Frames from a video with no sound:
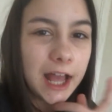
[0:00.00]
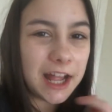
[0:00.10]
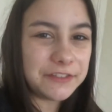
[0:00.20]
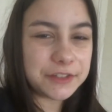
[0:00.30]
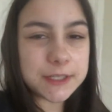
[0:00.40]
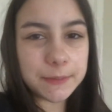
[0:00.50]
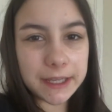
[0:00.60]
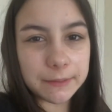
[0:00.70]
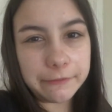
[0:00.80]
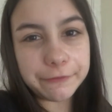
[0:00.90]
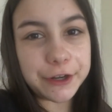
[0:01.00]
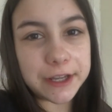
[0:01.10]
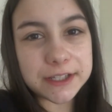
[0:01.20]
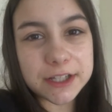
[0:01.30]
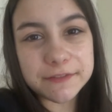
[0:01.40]
And if I'm speaking a bit
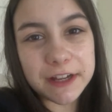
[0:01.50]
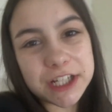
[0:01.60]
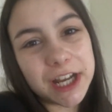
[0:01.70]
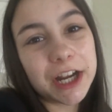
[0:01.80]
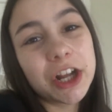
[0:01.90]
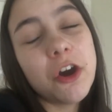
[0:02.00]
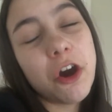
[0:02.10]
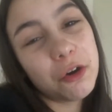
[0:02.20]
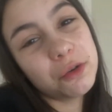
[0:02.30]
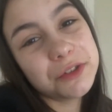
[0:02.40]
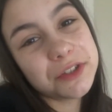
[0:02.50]
funny, it's because I've actually had a cold,